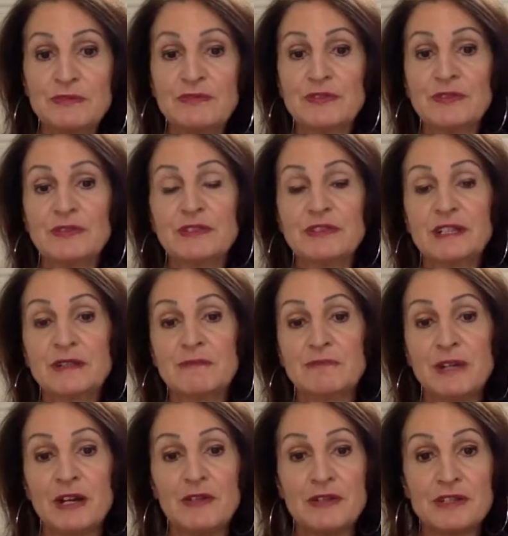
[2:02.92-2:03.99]
feel that they're
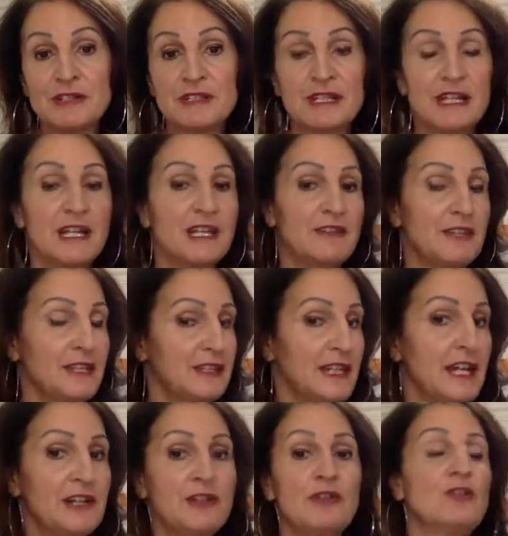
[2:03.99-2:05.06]
embarrassed that the
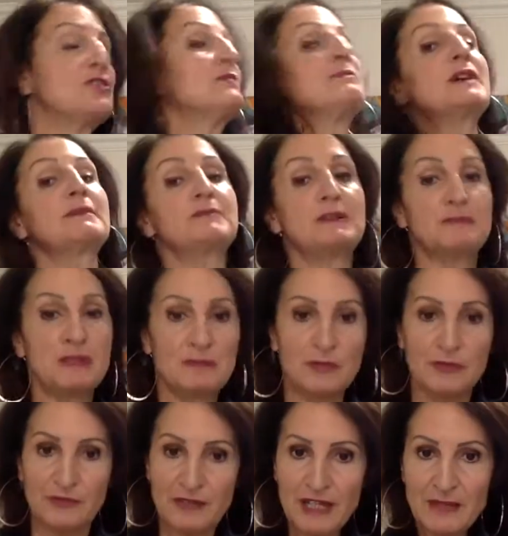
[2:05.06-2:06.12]
underarm might be a bit more
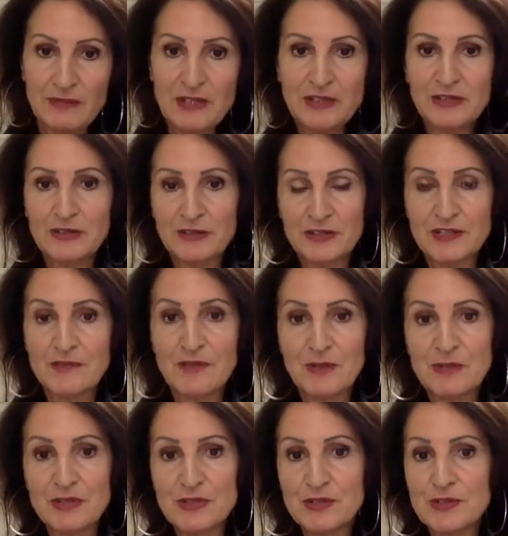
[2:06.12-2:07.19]
flabby, no longer as firm
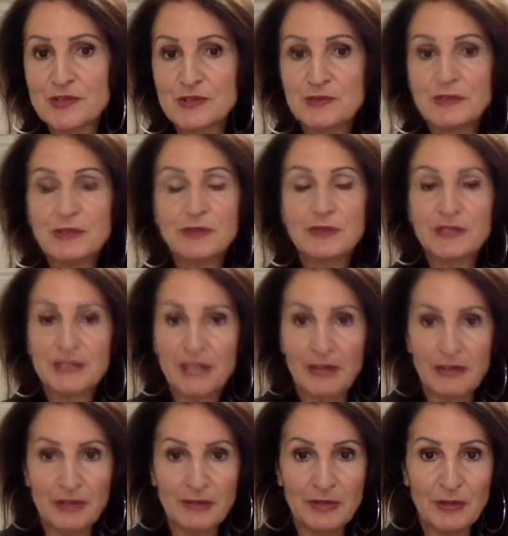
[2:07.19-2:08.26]
as it used to be, or they're
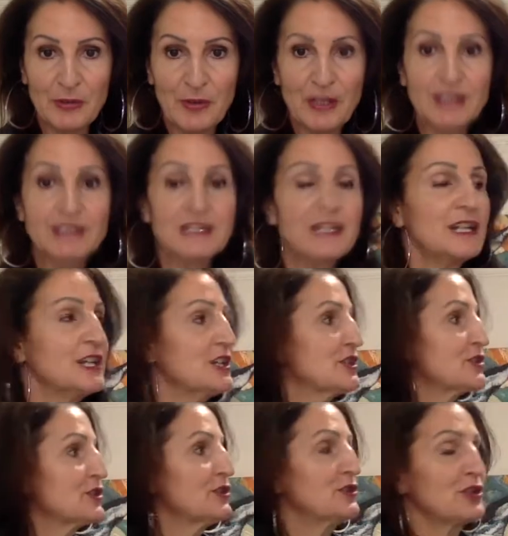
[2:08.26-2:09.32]
carrying a bit of weight.
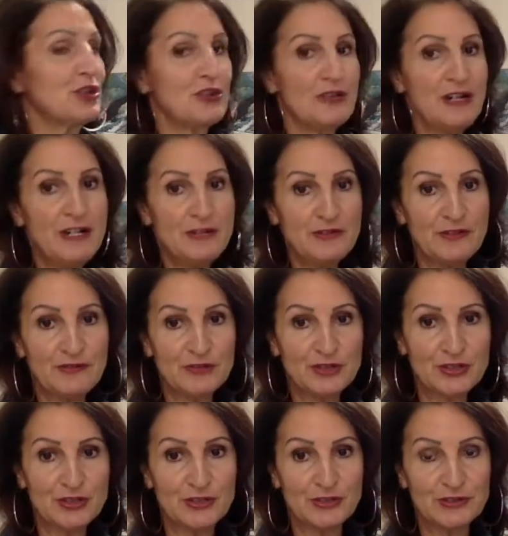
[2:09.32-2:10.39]
So the crown of your
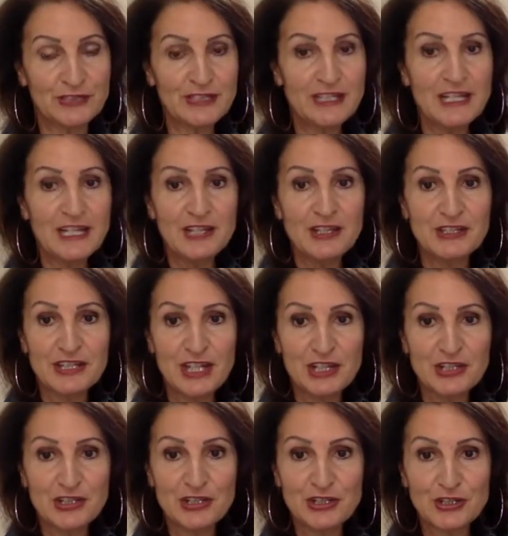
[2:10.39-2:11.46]
shoulder, this
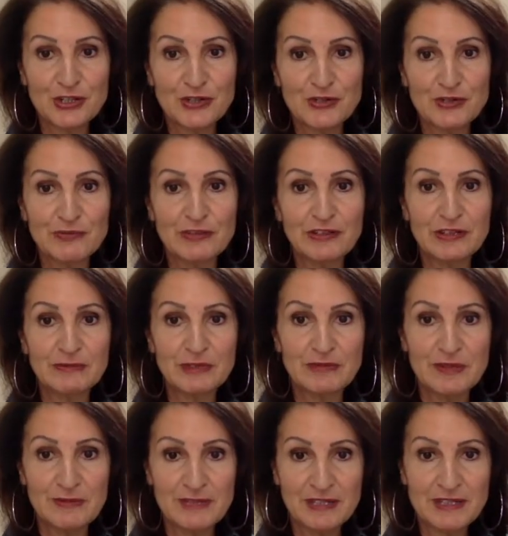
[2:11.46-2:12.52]
actually shows off a little bit of
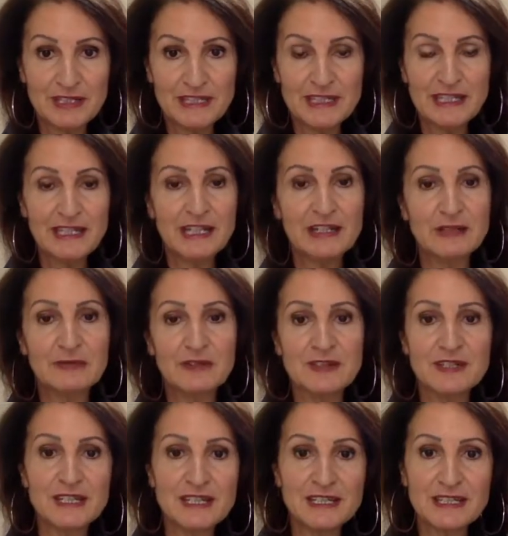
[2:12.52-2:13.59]
femininity and a little bit of
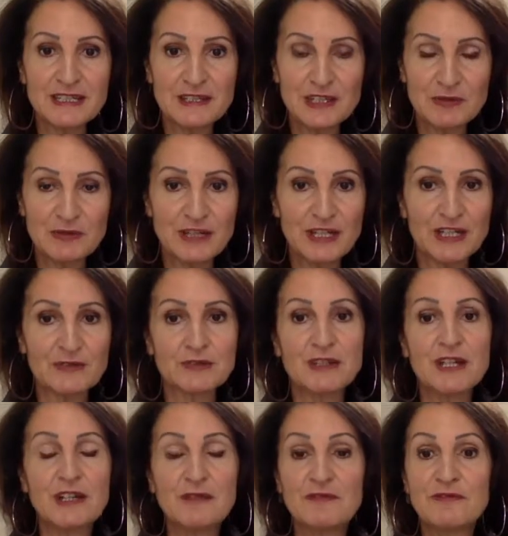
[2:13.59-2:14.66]
sexiness without
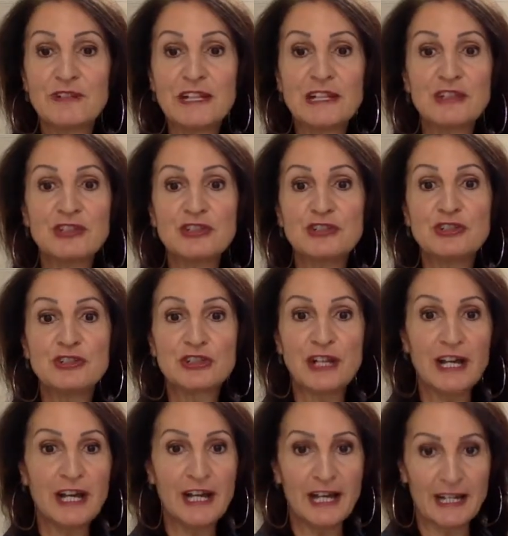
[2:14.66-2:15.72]
feeling that you need to
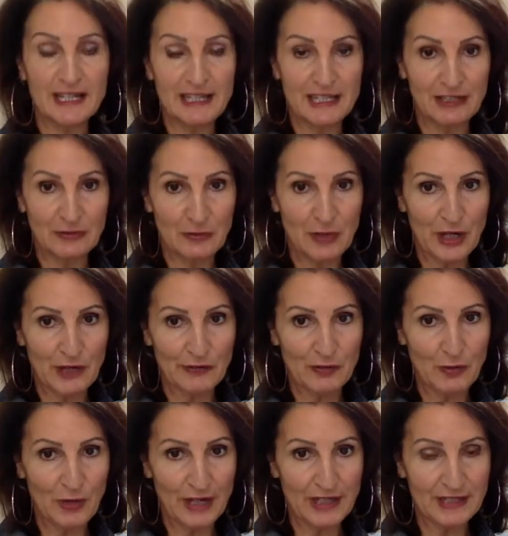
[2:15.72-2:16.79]
hide any
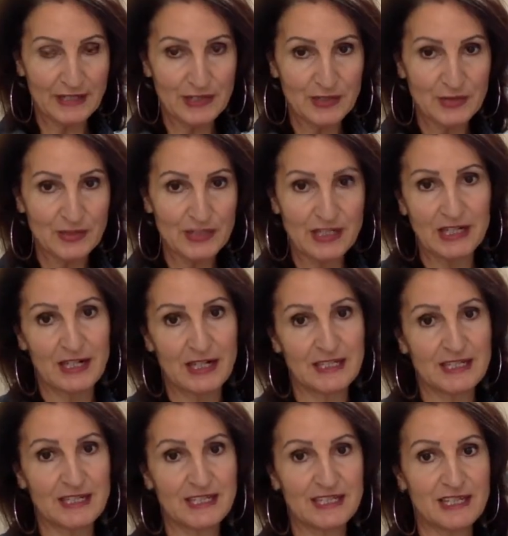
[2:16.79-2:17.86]
overweightness or cellulite,
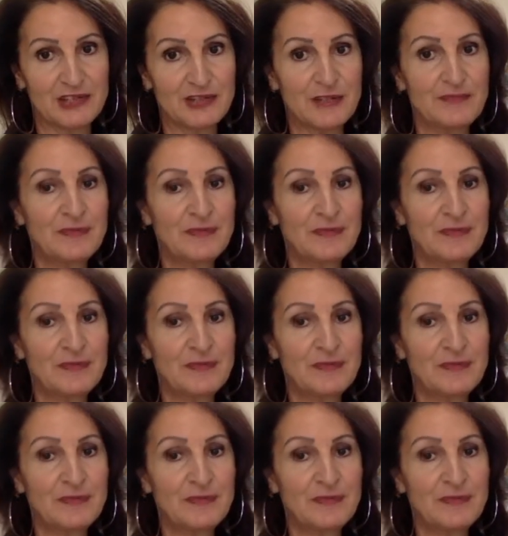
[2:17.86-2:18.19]
etc.